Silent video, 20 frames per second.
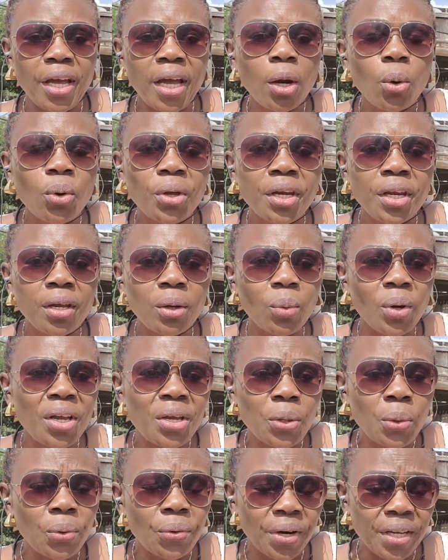equity when
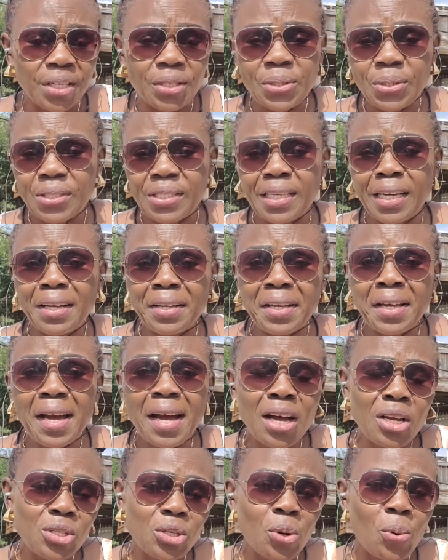you're ready to sell the house,